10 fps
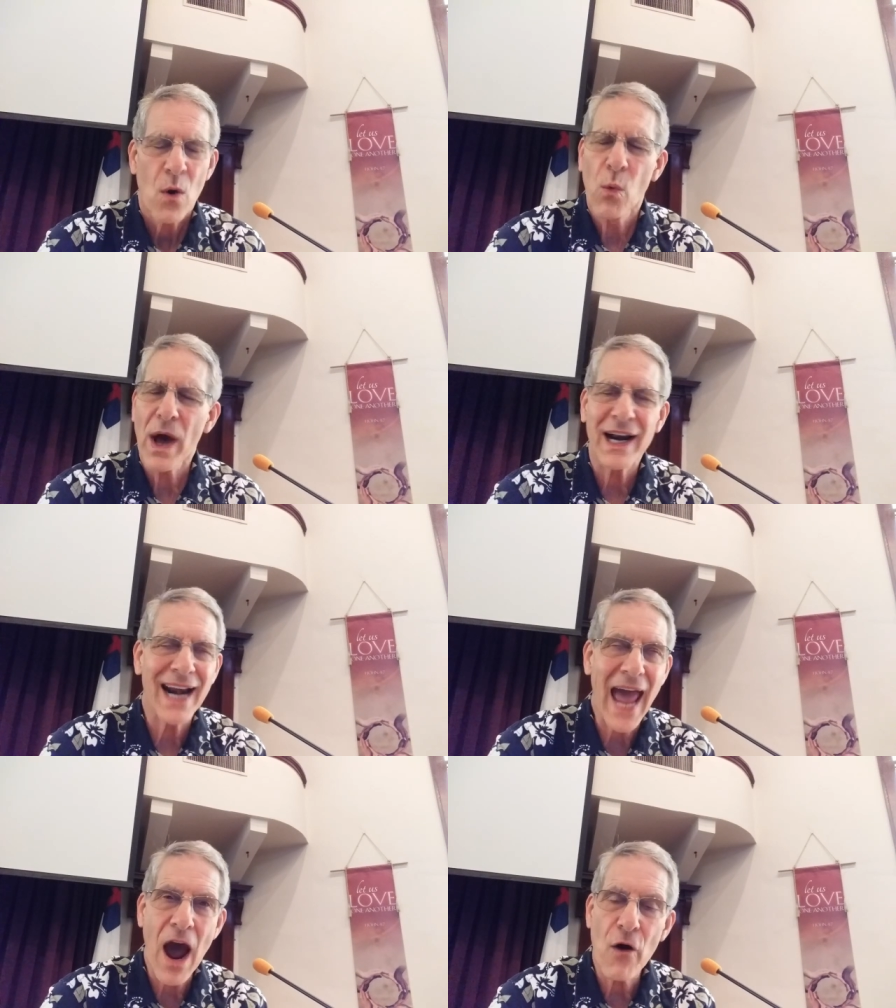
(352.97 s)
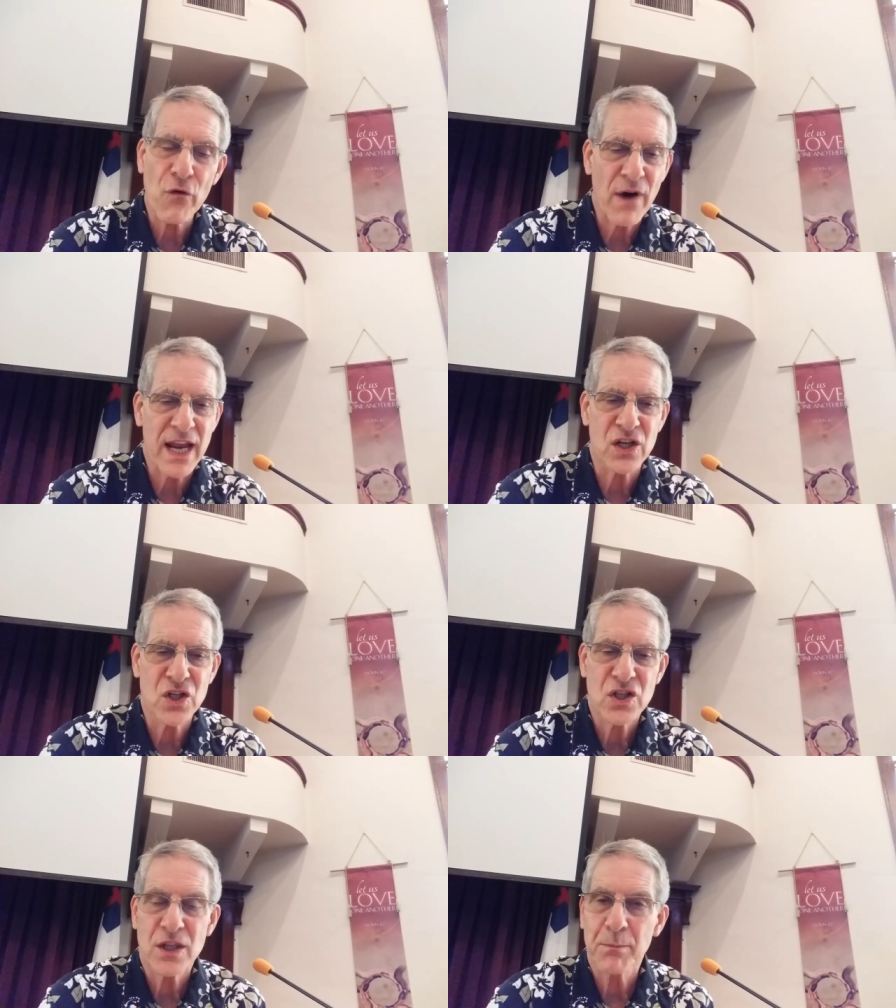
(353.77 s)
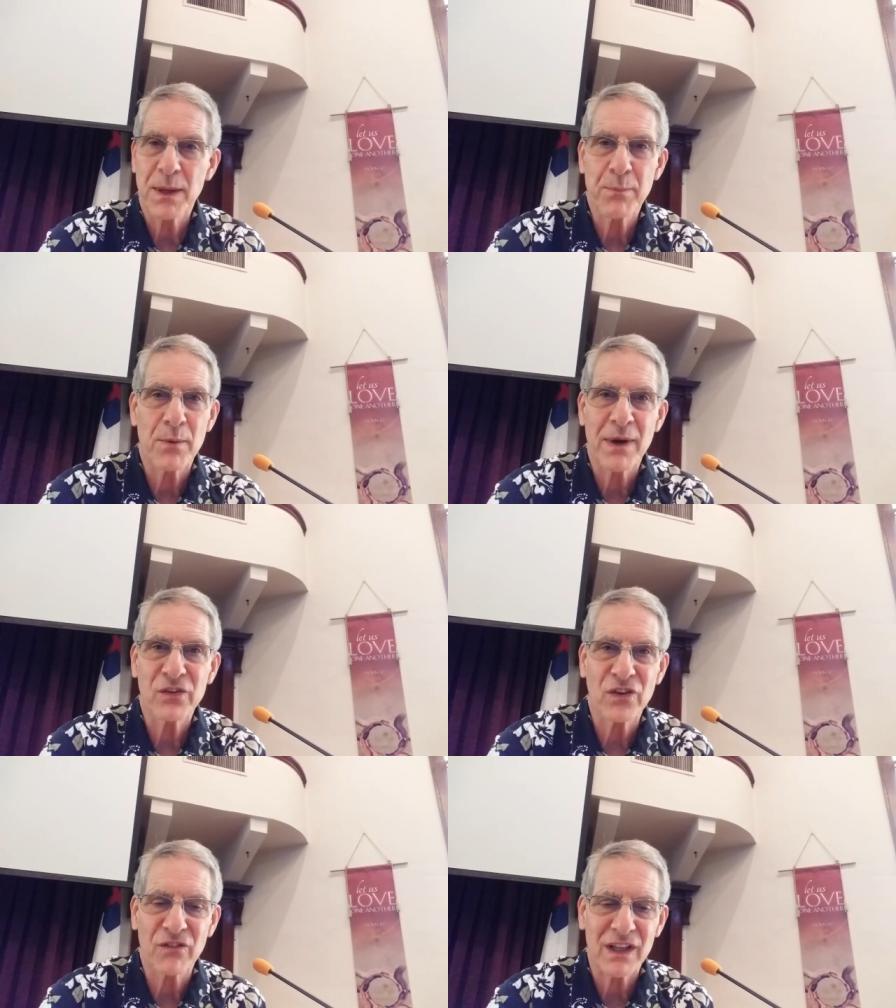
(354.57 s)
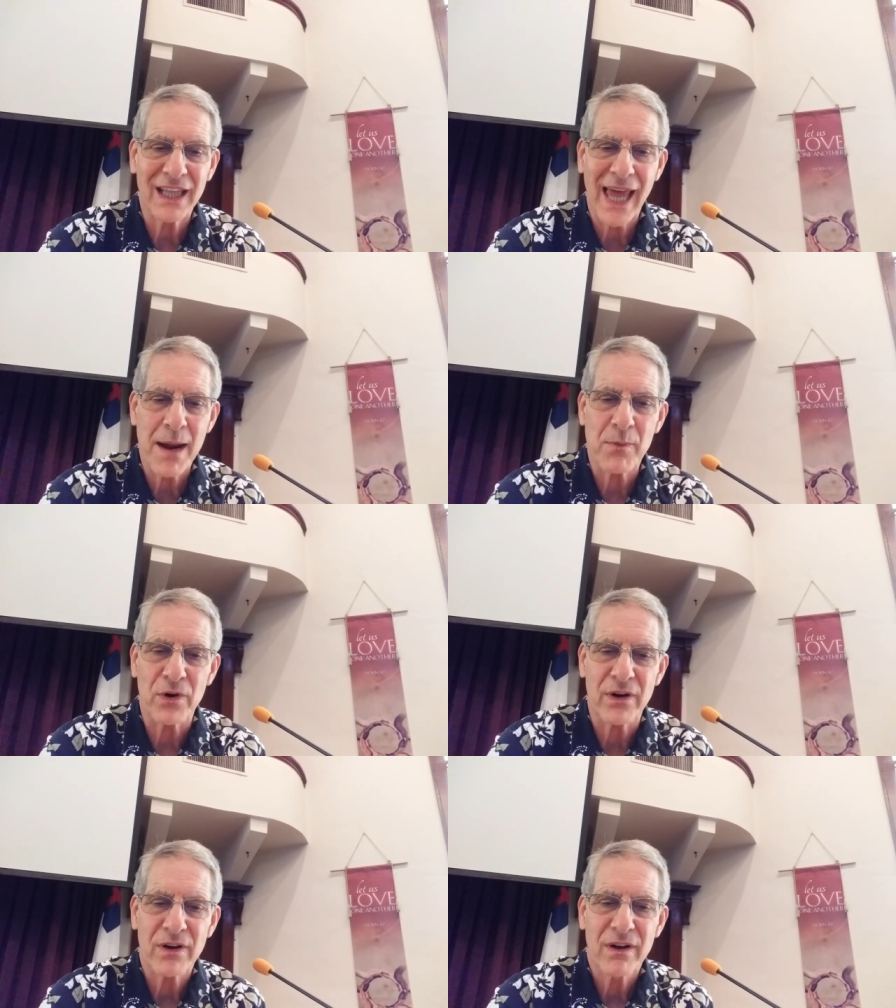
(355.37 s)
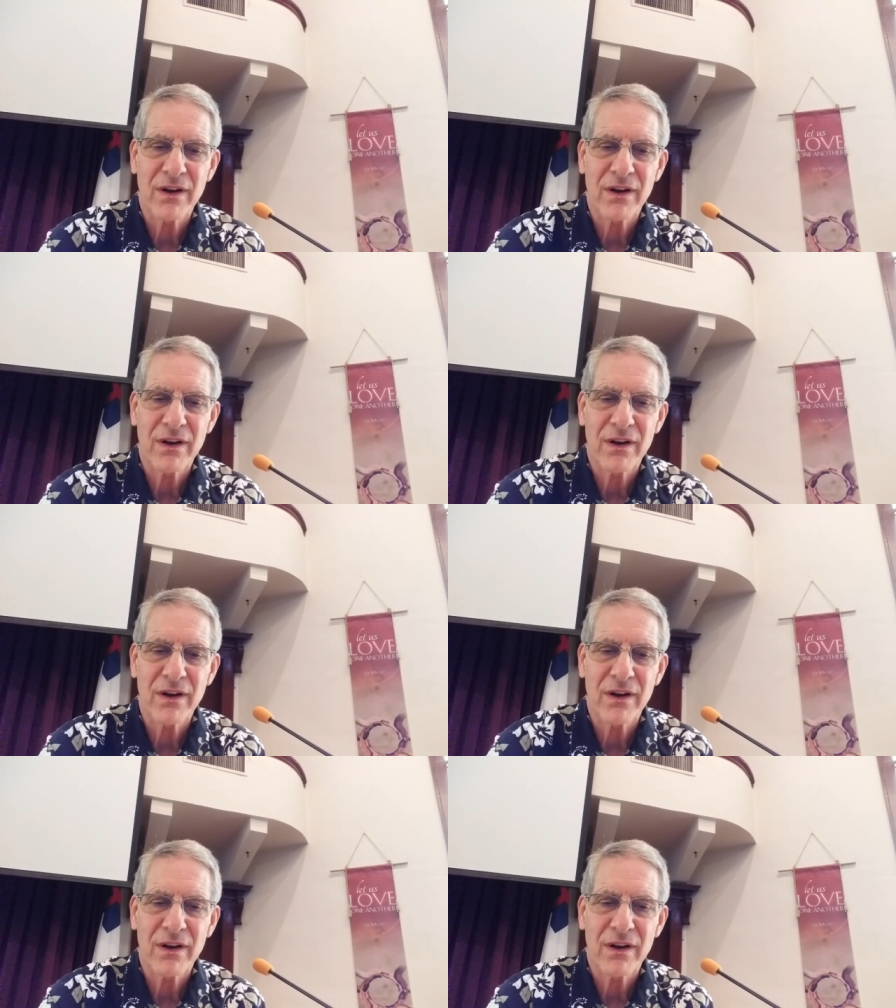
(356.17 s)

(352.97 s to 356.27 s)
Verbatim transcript: What an outrage the people must have clamored.